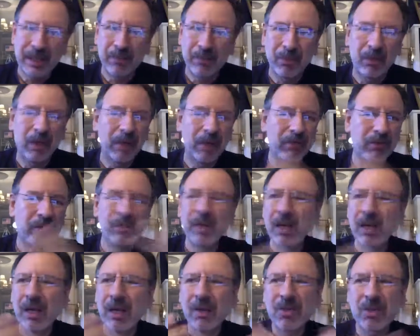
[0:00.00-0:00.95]

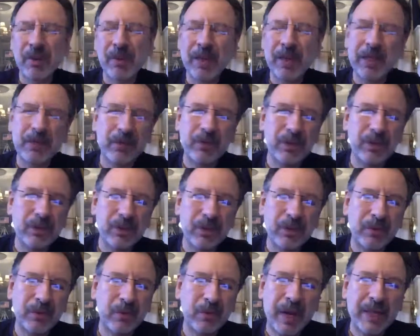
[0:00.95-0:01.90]
standpoint, from so many
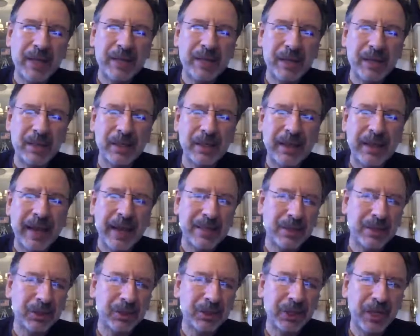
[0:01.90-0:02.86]
different ways it has
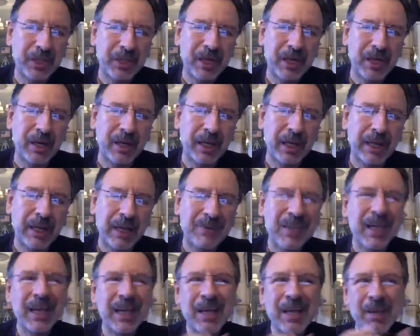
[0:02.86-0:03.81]
enhanced and changed our
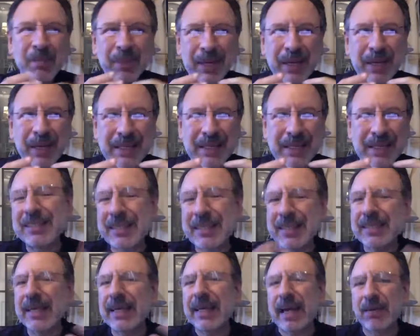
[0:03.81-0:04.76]
lives. But it
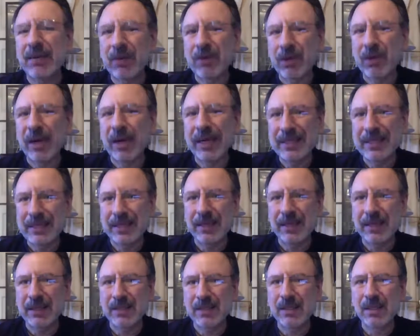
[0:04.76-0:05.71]
sometimes takes that kind of a
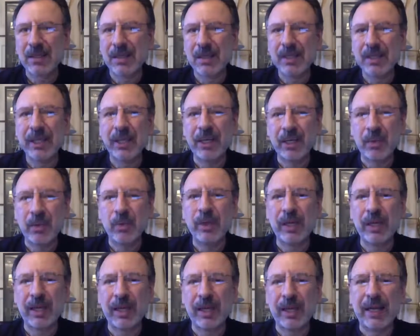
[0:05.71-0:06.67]
crisis to
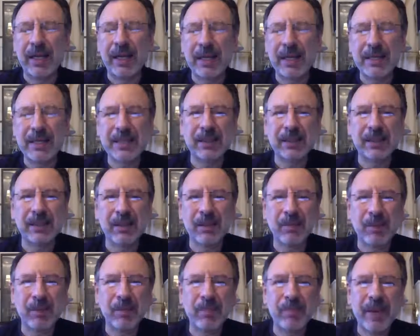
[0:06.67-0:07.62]
get you to realize
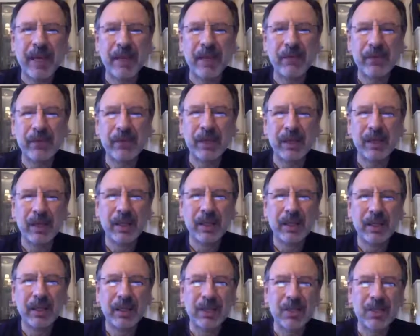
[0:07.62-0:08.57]
that the
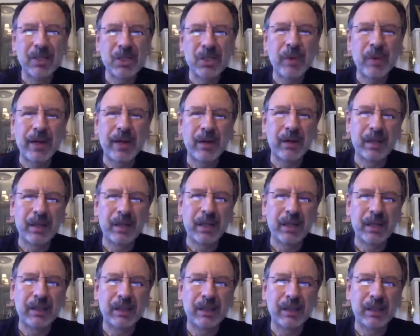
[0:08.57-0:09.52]
benefit is
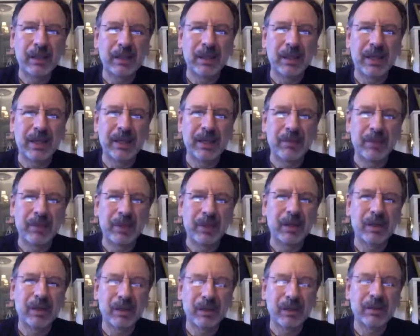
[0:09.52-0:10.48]
greater than the
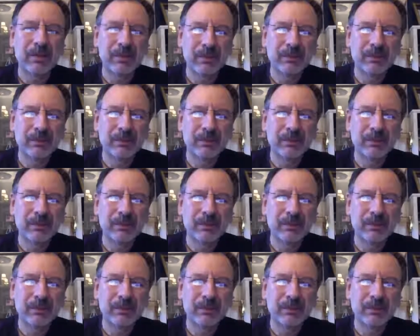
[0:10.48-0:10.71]
liability.